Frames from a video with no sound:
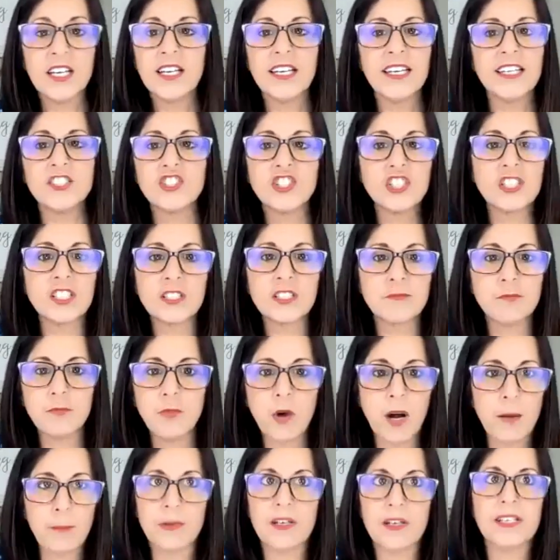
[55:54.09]
It's just
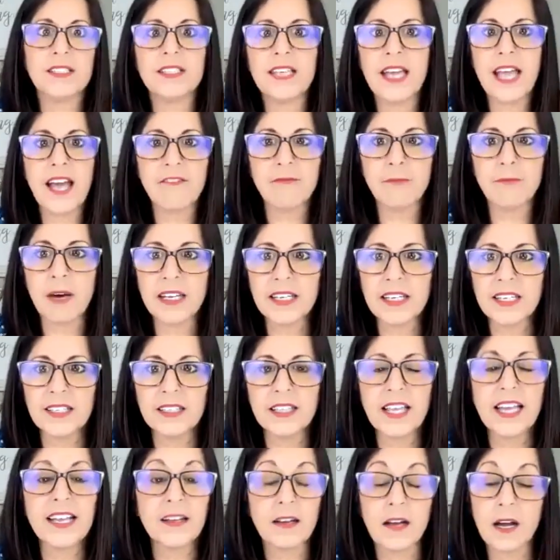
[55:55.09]
what because they have money.
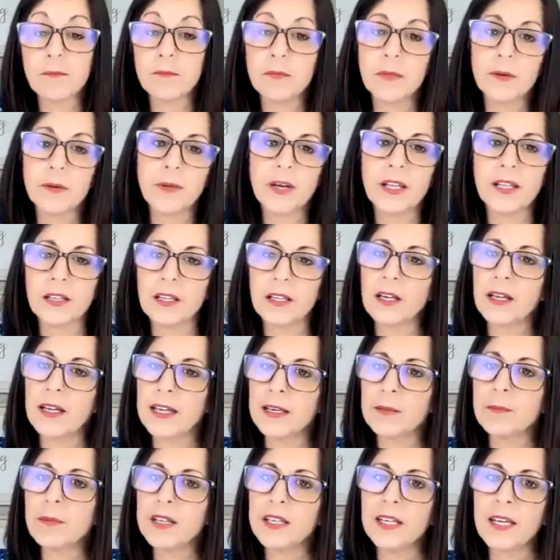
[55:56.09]
Like, um, but
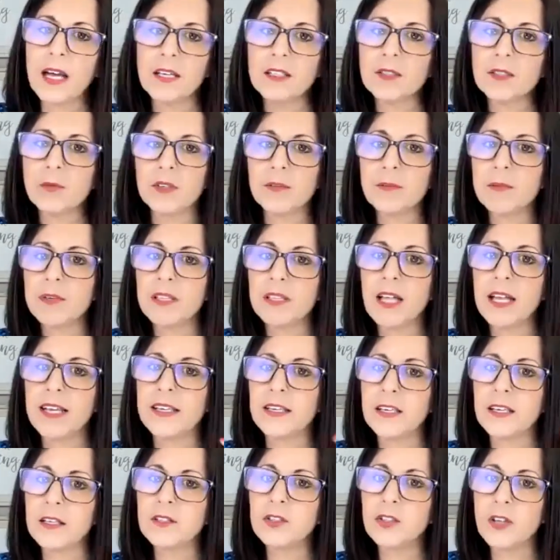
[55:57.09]
anybody else with me?
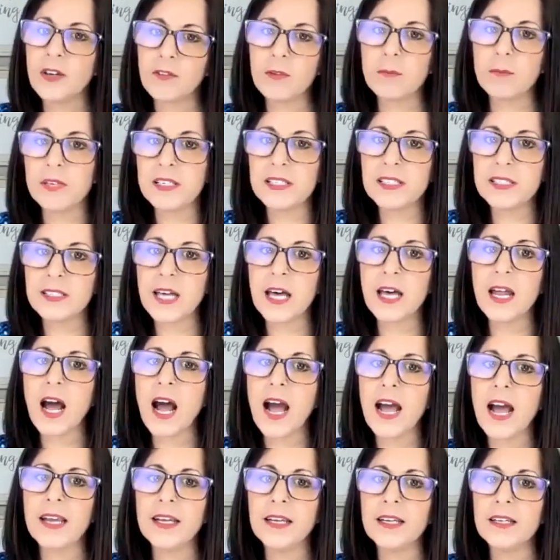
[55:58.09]
Like, do you ever miss that?
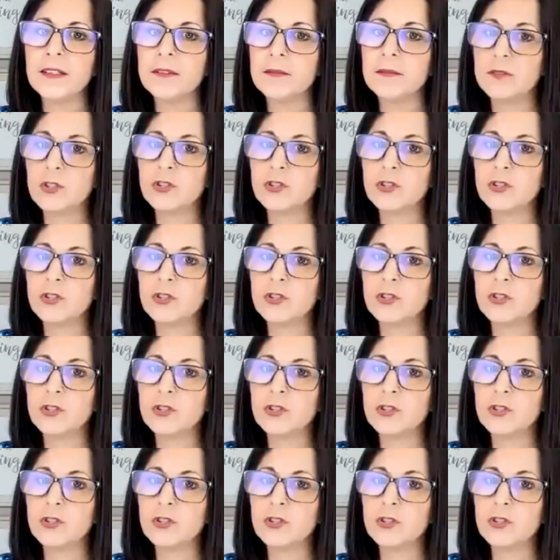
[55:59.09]
I